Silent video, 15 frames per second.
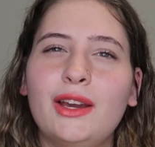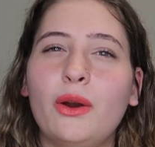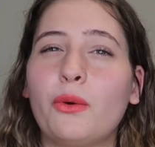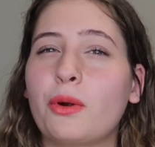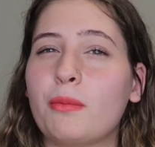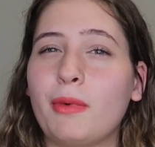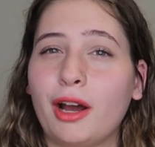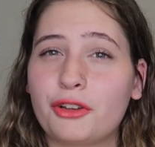
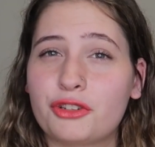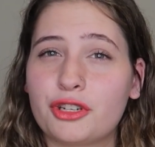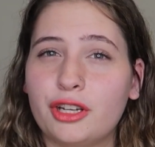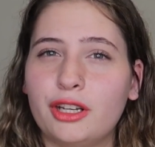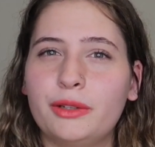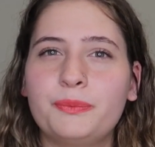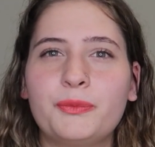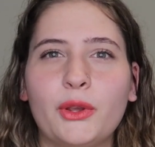or
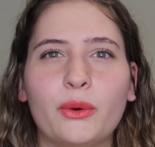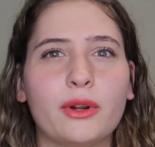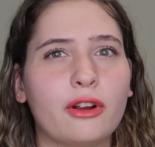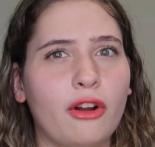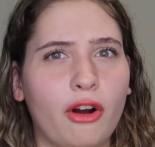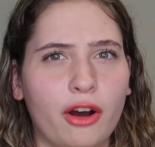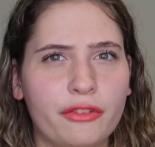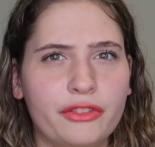matcha or
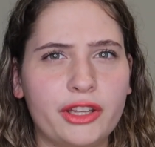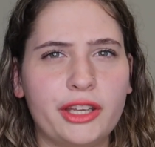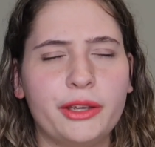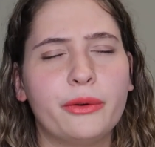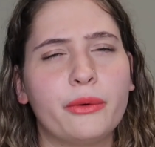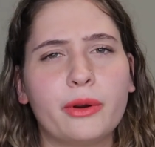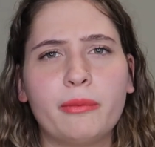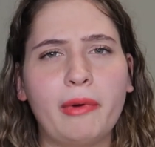coffee
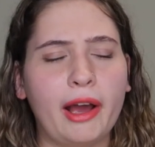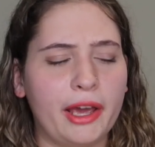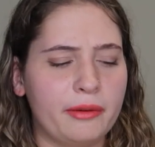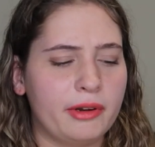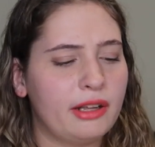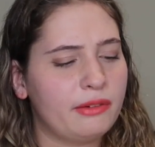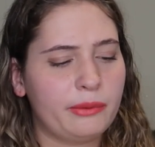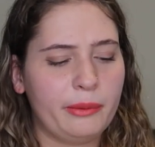or wine,
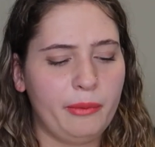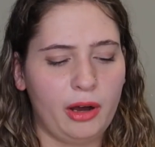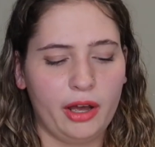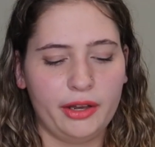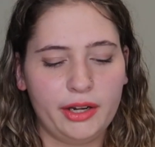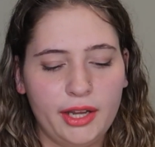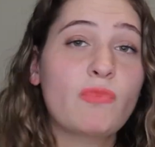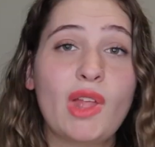whatever we
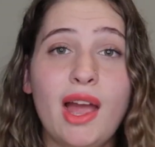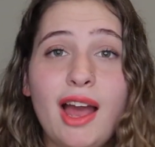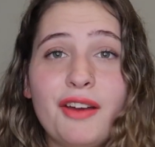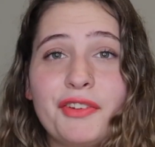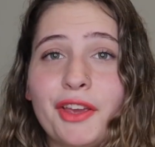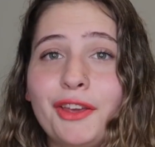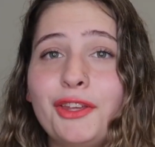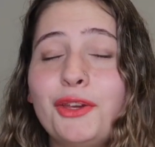want.
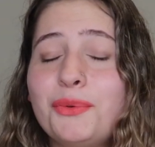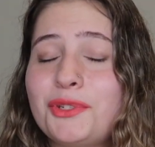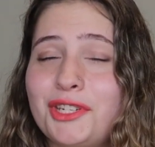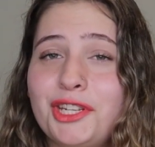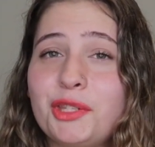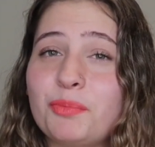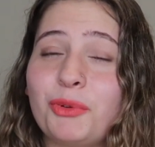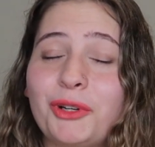Having a cute
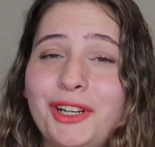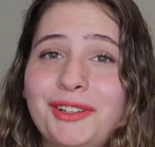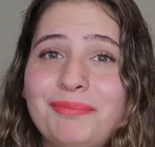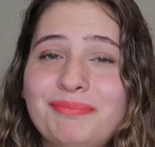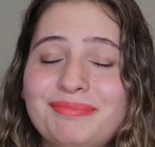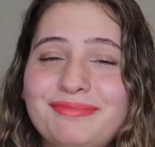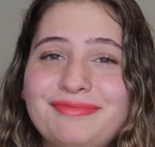cheese board.